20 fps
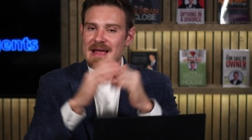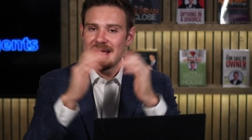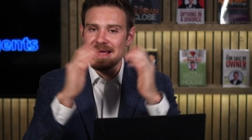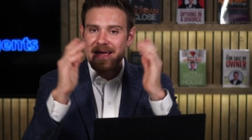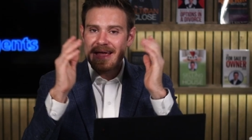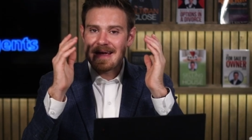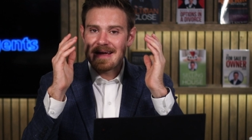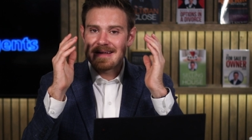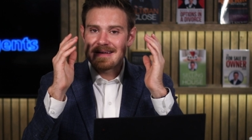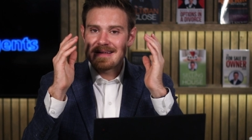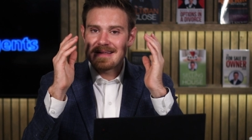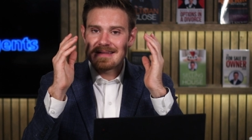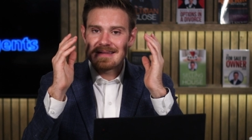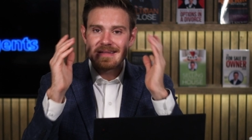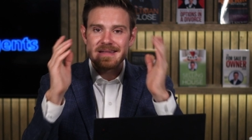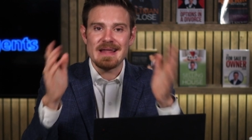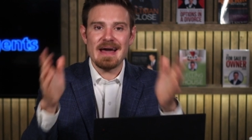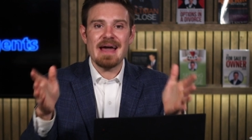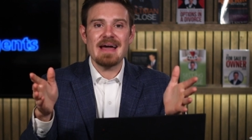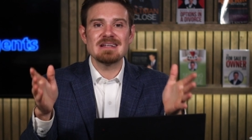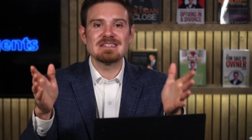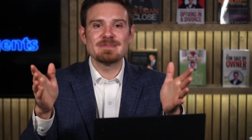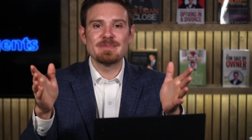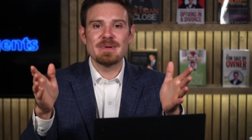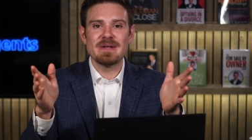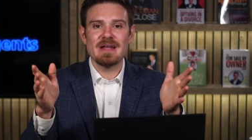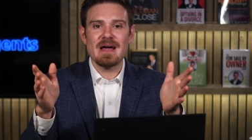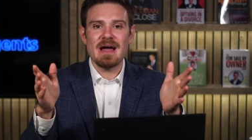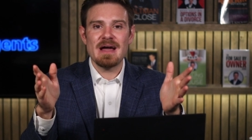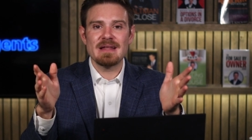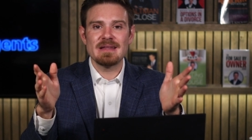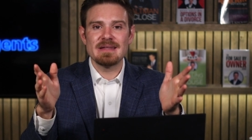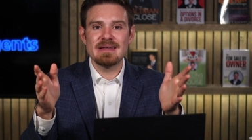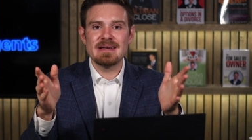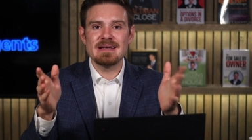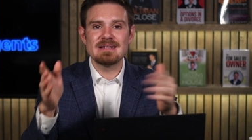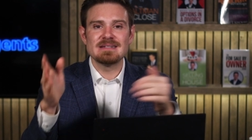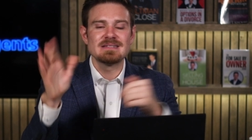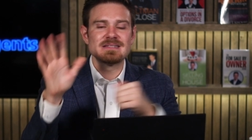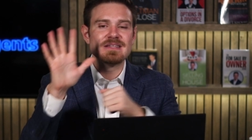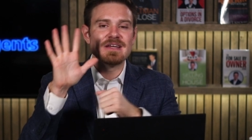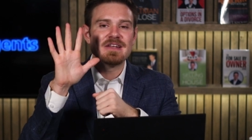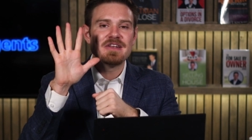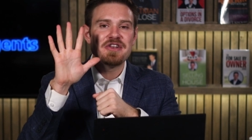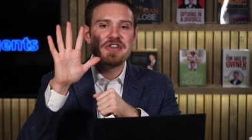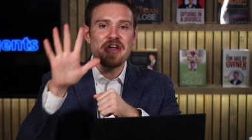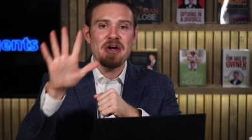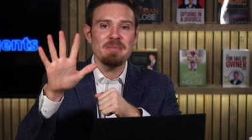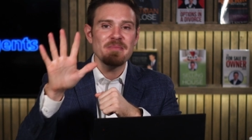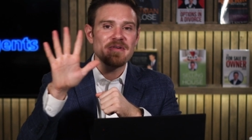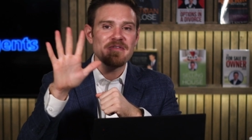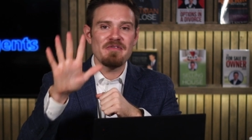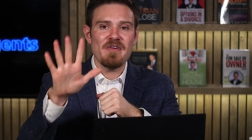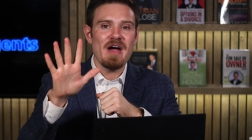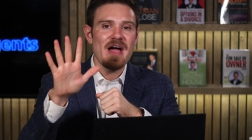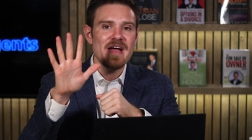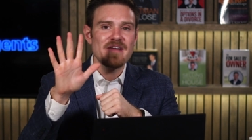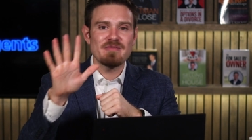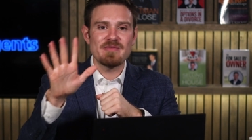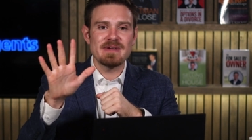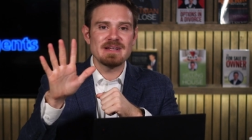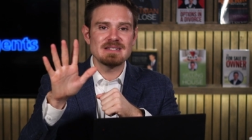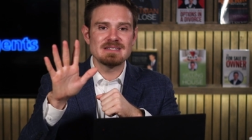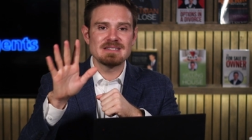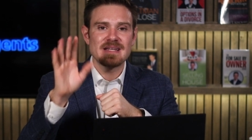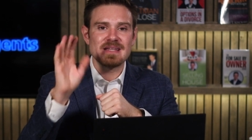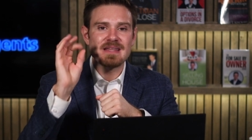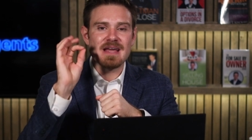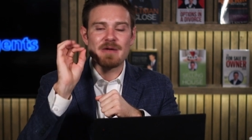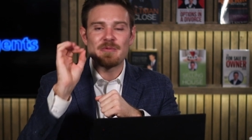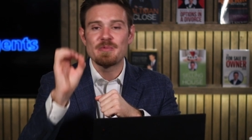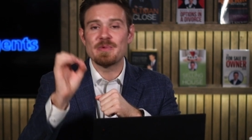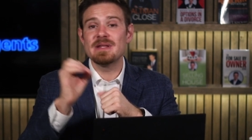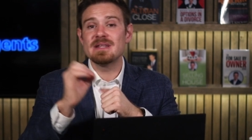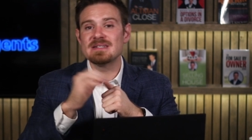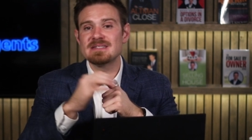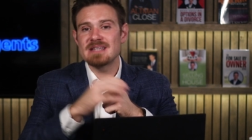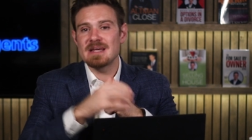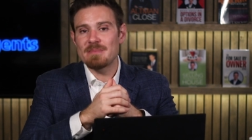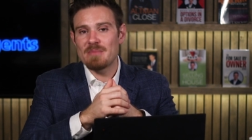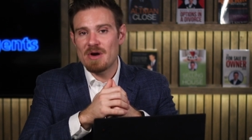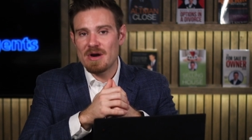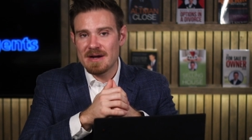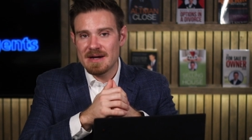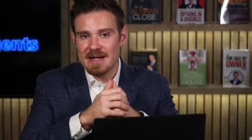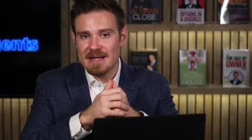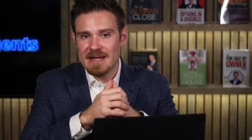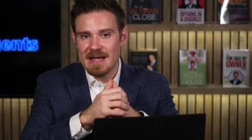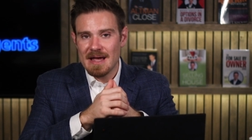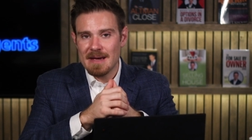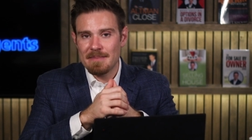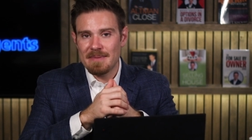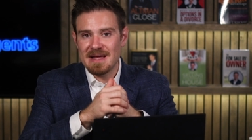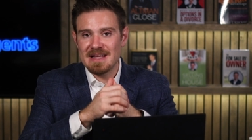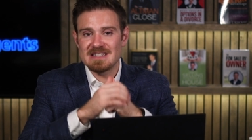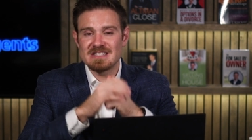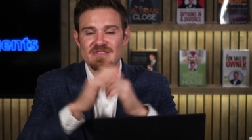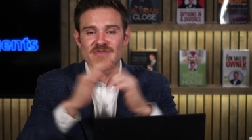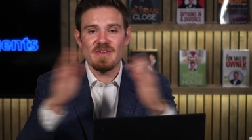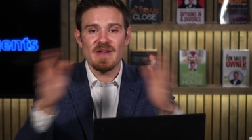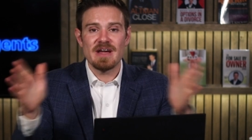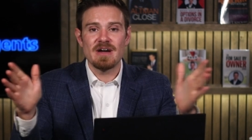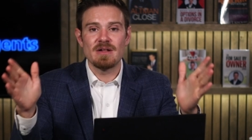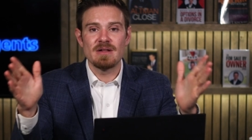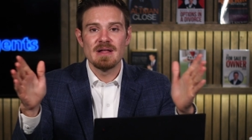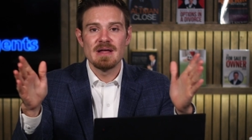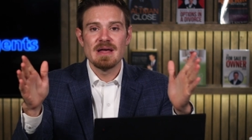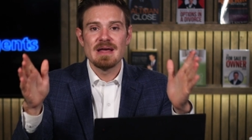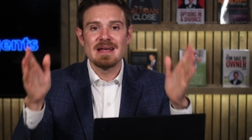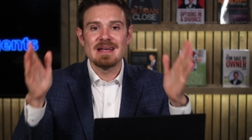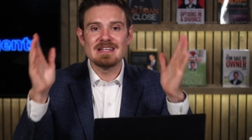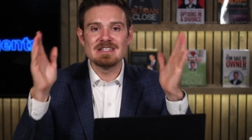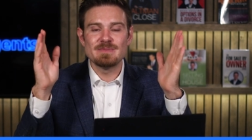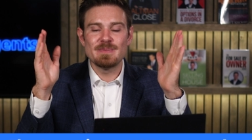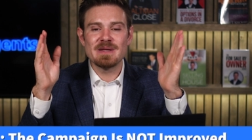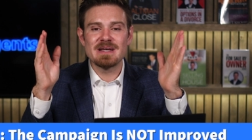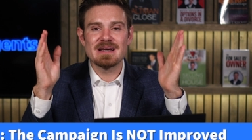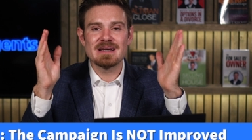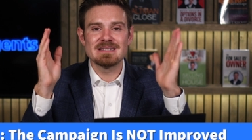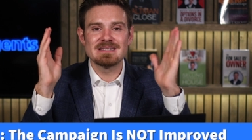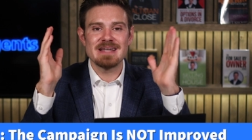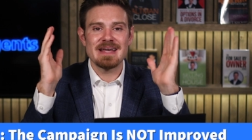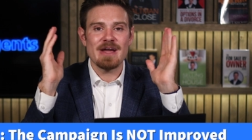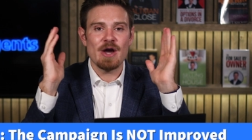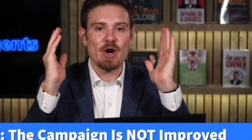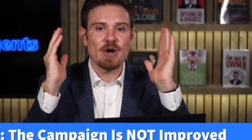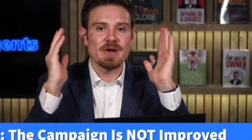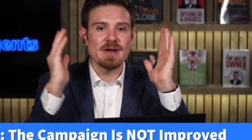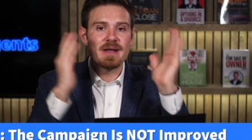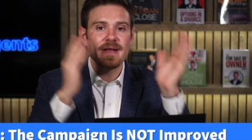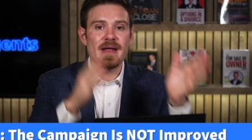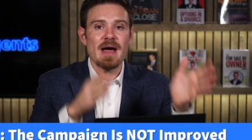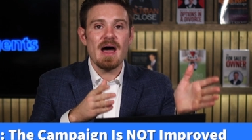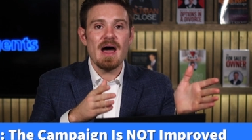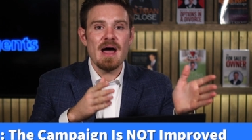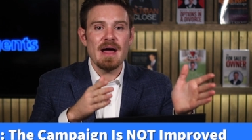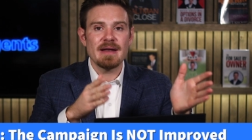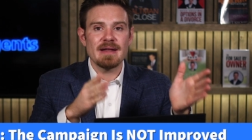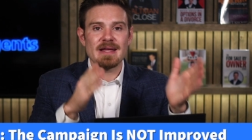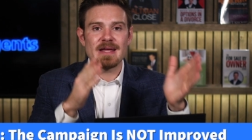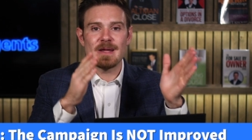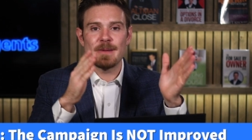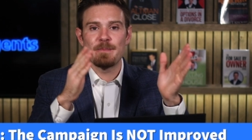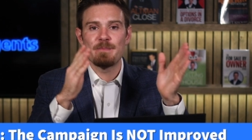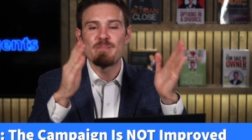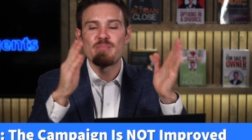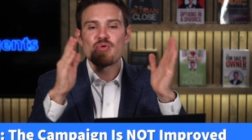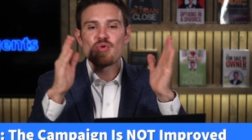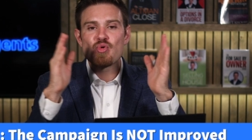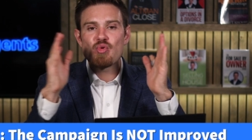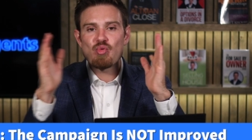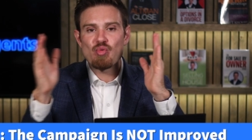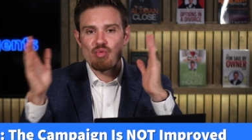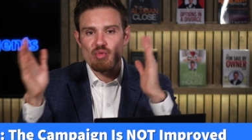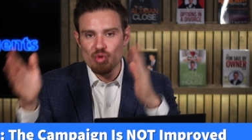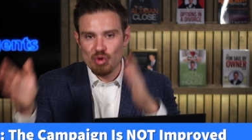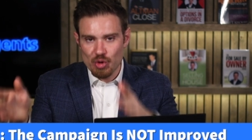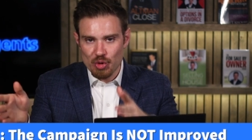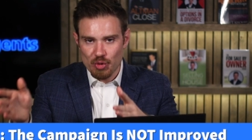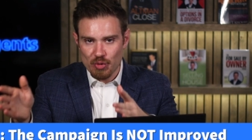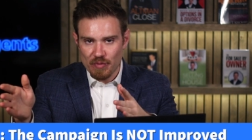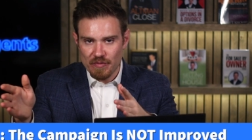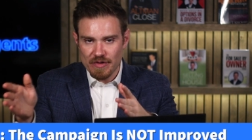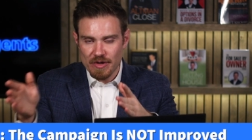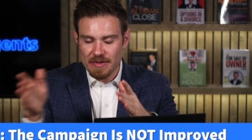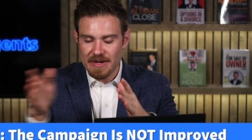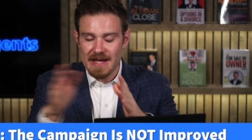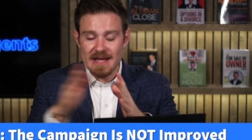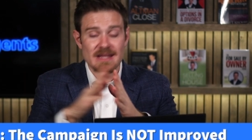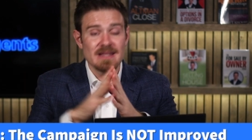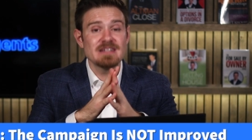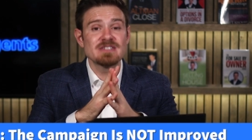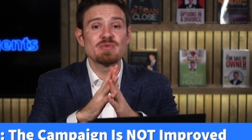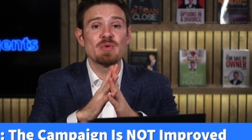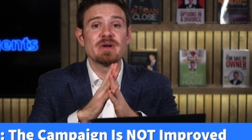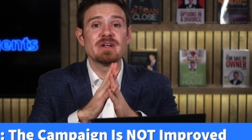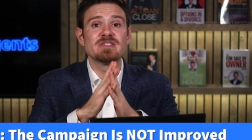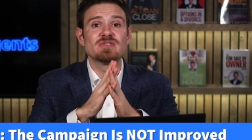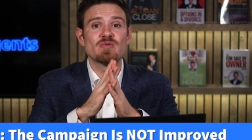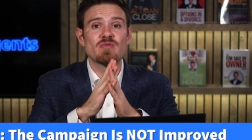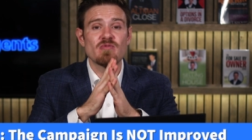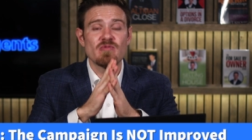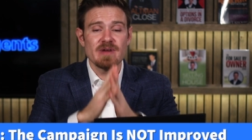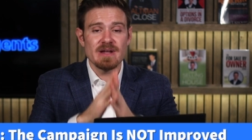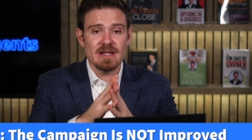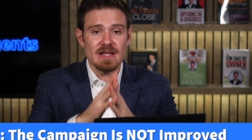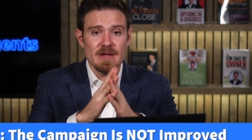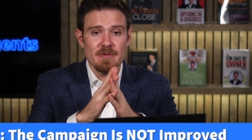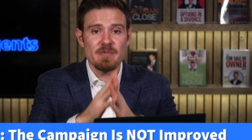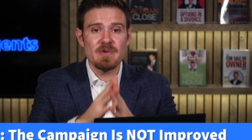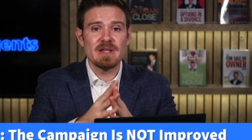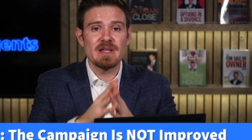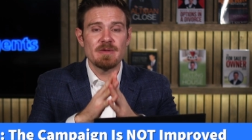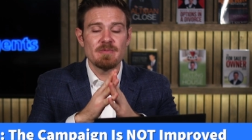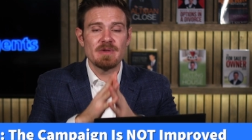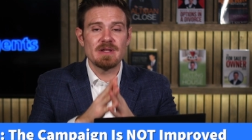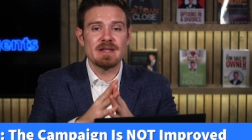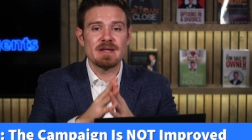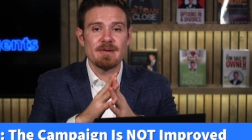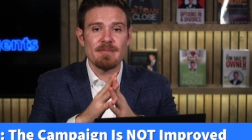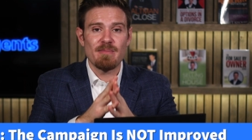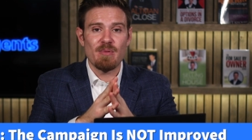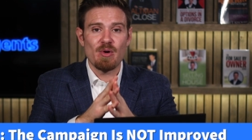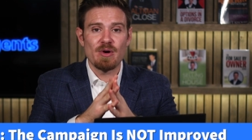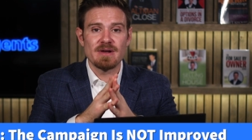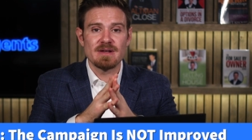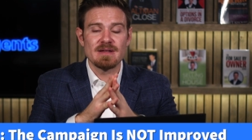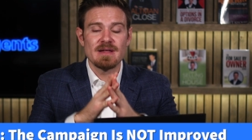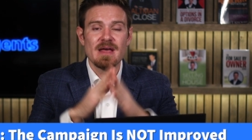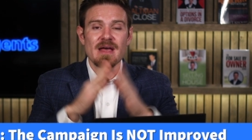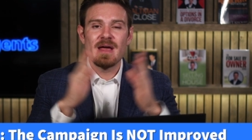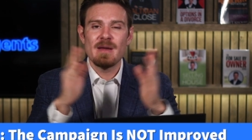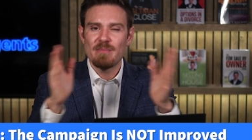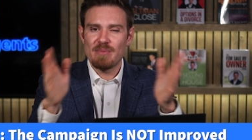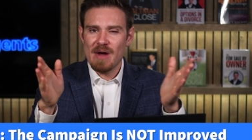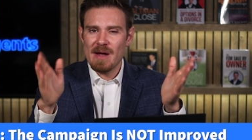And last but not least, the number five reason that real estate marketing campaigns fail is because they are not improved. Okay, and this one is really, really, really important and